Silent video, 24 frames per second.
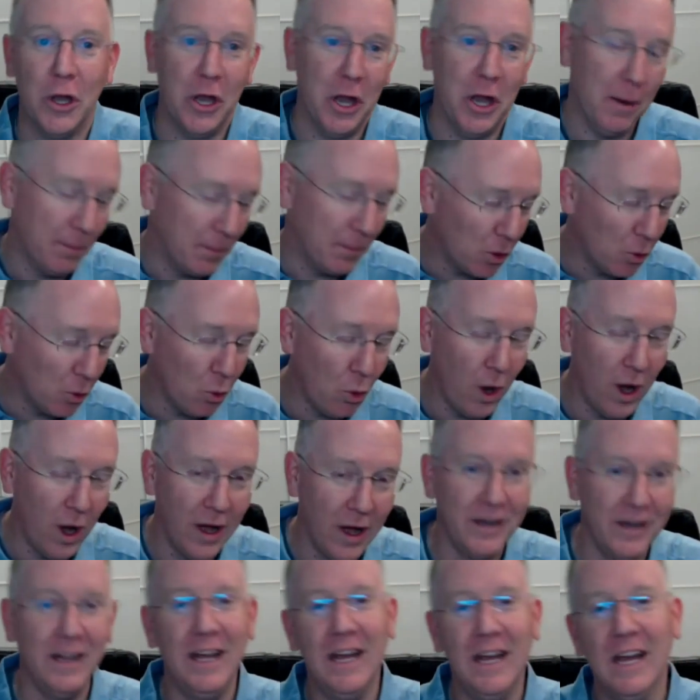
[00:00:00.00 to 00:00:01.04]
Number
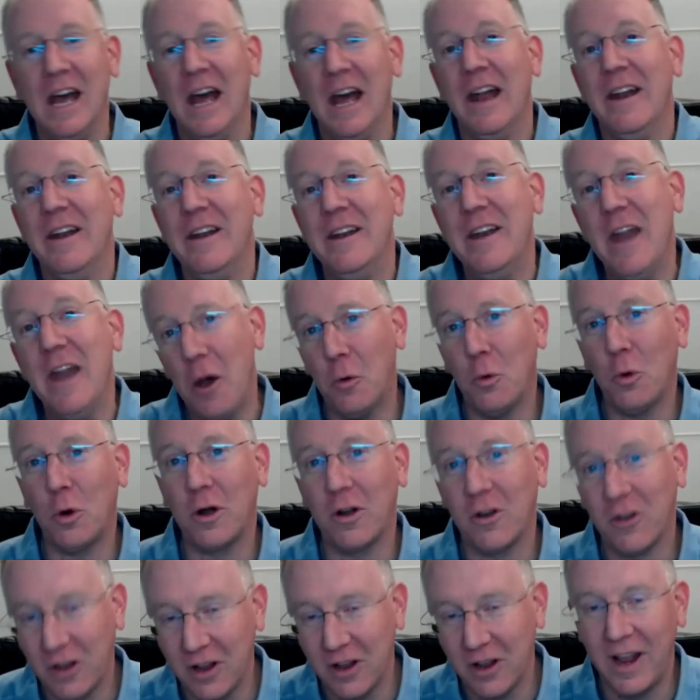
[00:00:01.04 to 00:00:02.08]
one,
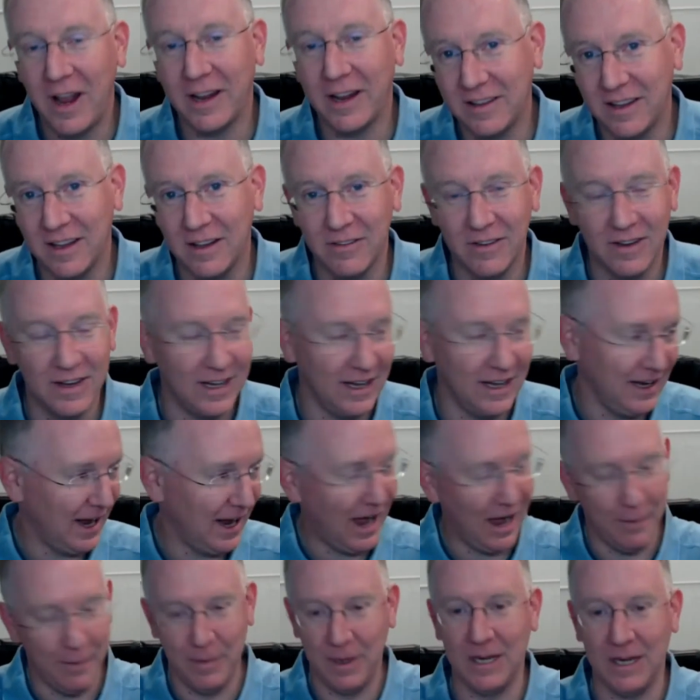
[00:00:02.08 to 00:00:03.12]
network connectivity.
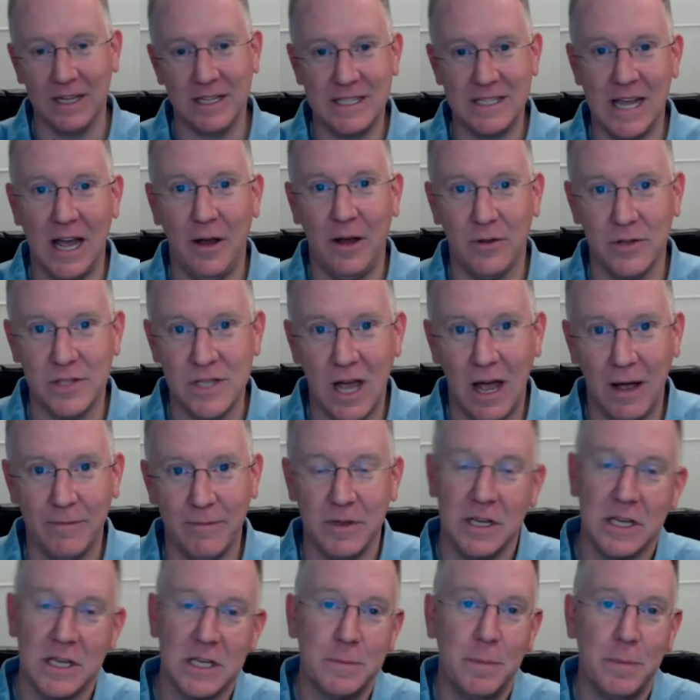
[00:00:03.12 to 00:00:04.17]
I mean, it sounds
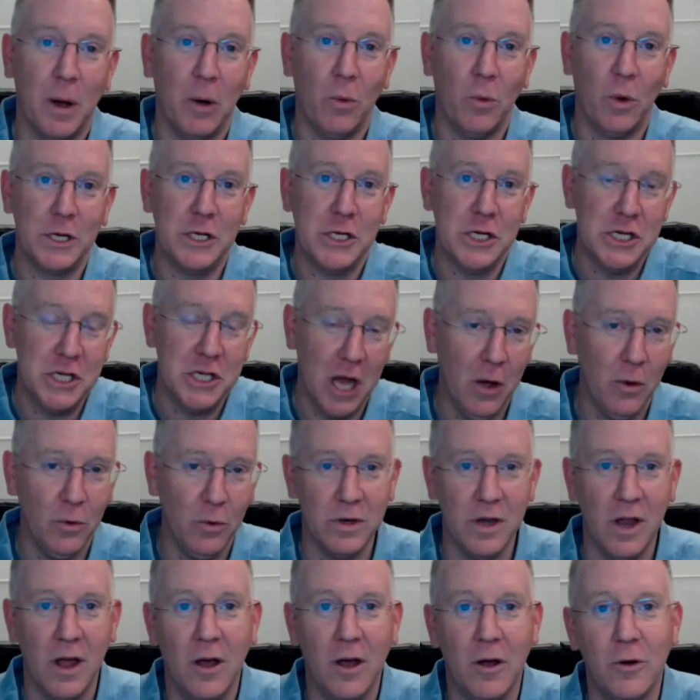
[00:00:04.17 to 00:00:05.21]
obvious, but what you
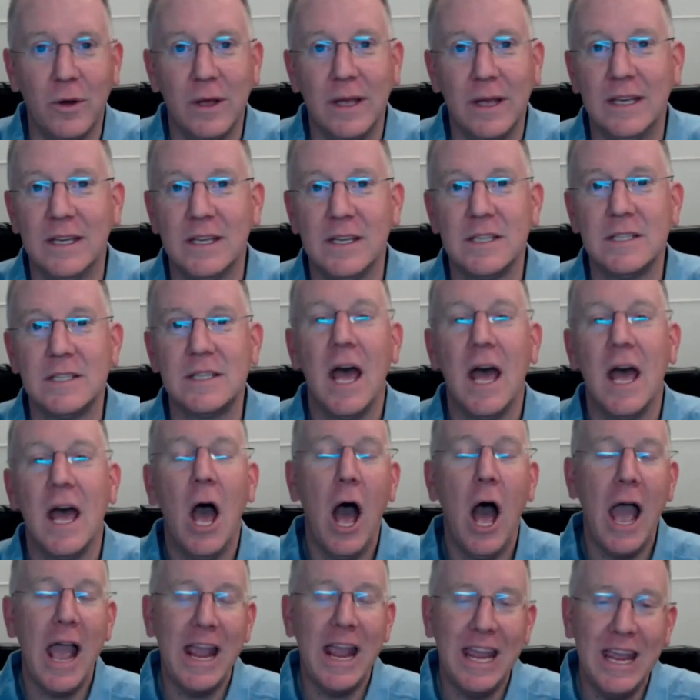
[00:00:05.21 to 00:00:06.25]
don't know is
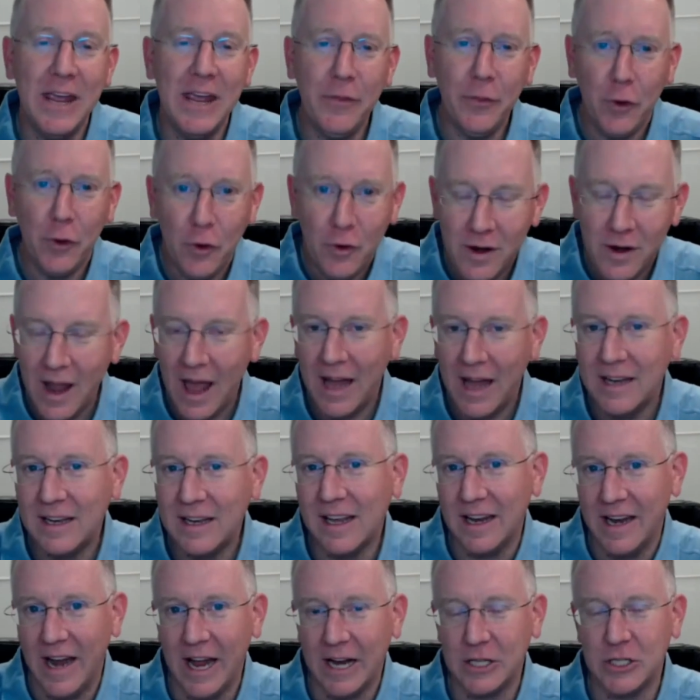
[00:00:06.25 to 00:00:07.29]
Ethernet
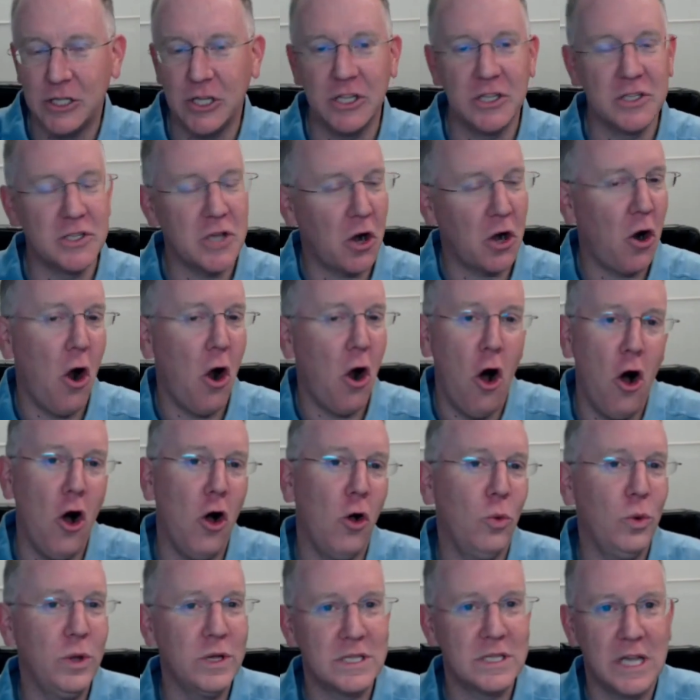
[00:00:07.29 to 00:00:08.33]
connections are
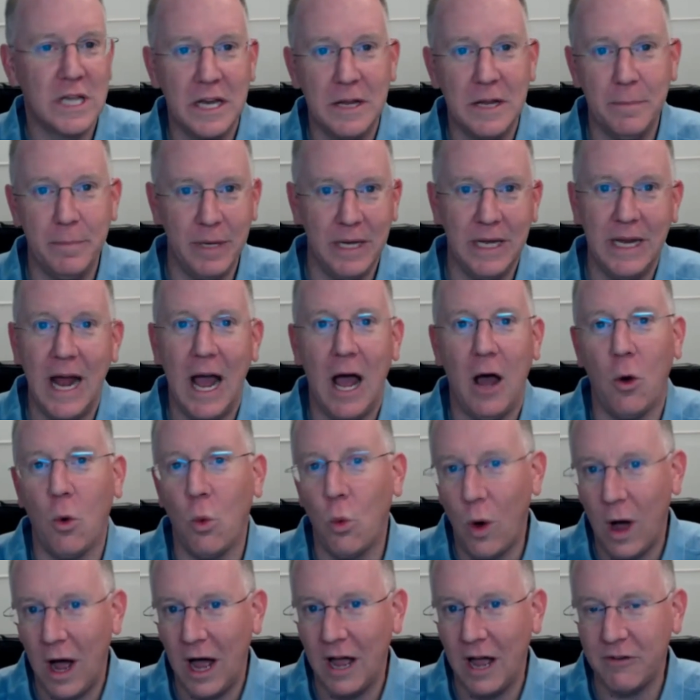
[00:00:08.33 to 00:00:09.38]
always going to beat out
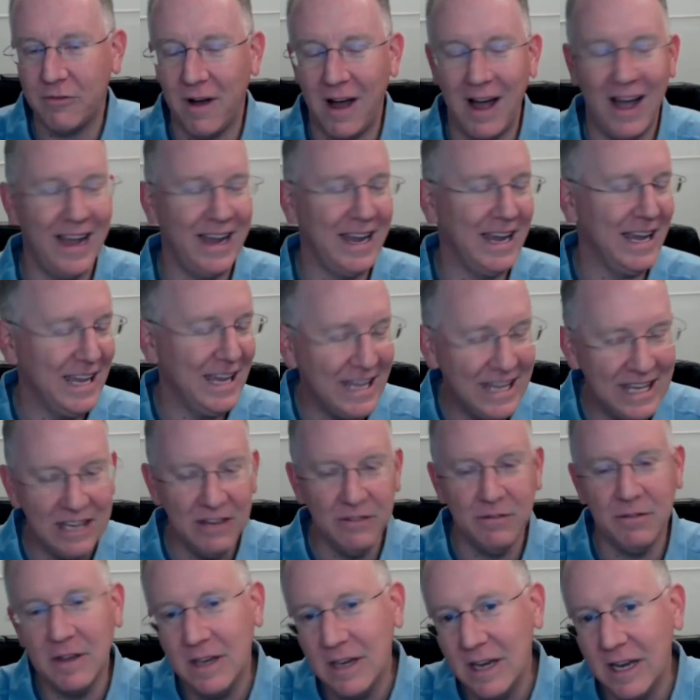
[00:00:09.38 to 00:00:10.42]
Wi Fi,
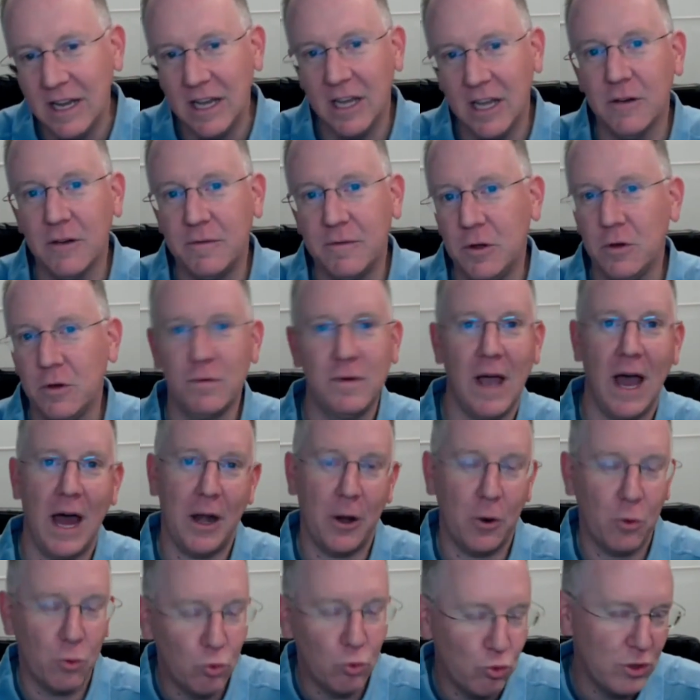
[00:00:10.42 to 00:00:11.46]
even if you've got
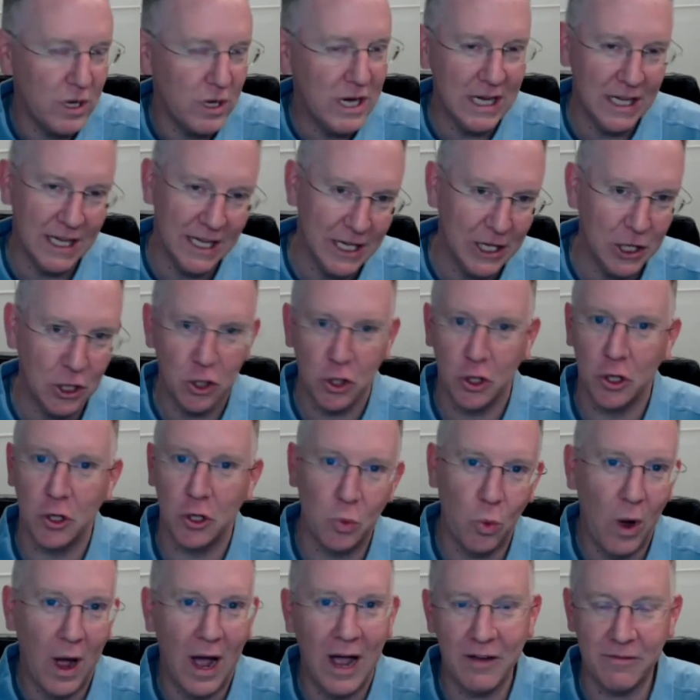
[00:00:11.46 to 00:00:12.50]
a really good
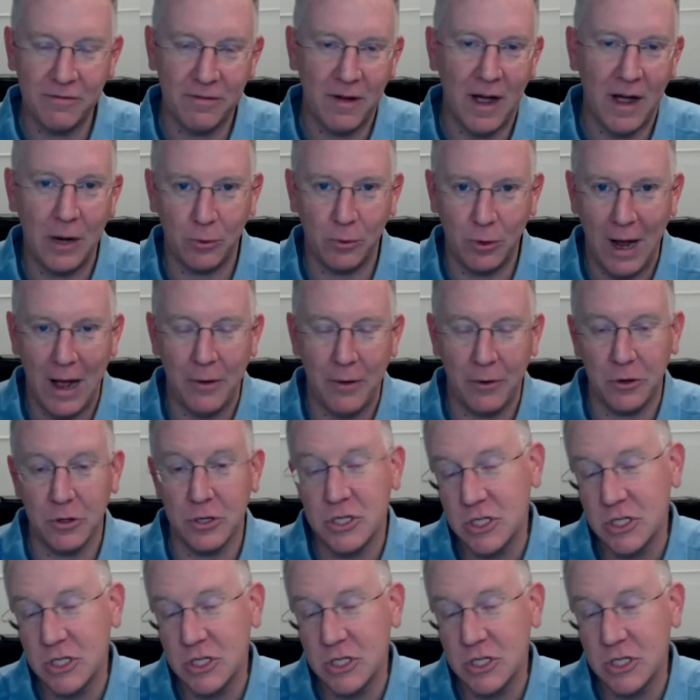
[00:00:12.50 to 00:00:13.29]
Wi Fi router.